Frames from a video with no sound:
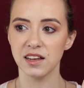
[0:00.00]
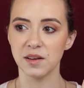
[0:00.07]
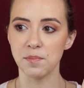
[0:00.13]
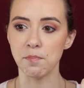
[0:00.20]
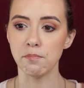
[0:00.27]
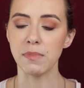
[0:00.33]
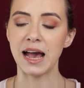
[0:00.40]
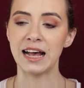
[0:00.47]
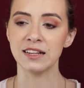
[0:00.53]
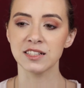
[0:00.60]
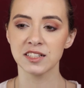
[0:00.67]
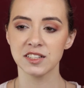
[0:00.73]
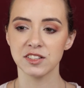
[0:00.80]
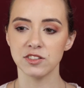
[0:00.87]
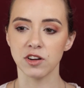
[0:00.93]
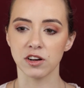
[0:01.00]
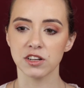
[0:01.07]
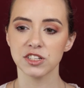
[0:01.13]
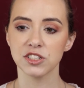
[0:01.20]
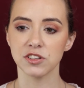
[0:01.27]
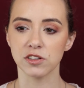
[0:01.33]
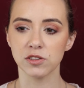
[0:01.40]
masks dark
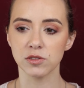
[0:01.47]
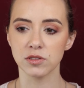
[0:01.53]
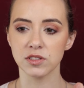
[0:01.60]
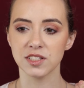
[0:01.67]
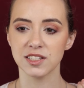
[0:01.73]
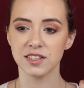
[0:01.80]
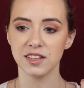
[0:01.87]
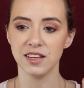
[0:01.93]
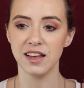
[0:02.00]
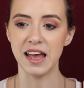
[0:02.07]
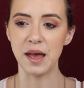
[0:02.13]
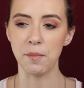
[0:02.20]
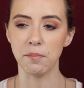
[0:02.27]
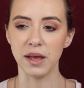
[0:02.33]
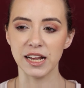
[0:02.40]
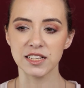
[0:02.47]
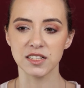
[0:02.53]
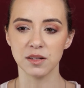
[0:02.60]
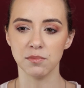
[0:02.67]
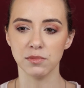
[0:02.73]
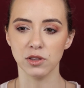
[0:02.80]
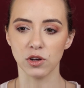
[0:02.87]
circles and makes
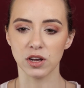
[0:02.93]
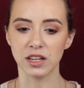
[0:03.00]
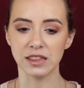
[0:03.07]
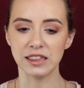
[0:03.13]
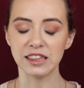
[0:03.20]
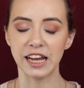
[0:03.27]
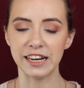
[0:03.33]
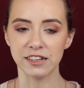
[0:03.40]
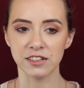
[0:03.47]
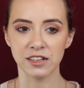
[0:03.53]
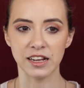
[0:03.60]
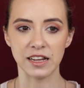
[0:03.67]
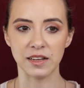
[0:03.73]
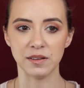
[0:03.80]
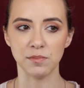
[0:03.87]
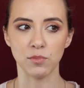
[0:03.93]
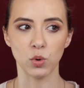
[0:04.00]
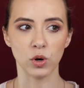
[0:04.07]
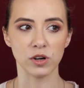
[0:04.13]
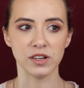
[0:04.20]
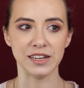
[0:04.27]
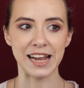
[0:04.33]
them look lighter and
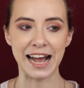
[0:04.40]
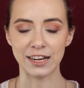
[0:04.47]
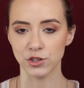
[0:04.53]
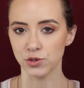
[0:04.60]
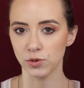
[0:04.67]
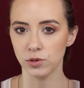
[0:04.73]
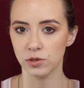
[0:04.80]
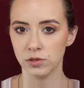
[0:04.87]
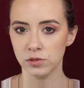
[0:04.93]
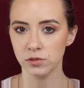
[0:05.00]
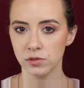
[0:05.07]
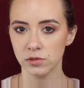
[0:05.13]
more natural